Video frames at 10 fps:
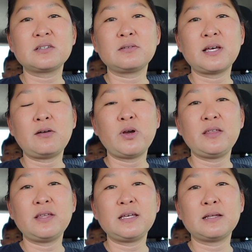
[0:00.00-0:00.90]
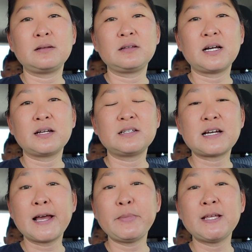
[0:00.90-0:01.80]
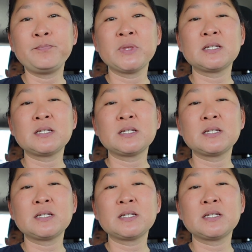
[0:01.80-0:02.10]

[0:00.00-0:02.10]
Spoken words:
so that way they can kind of time it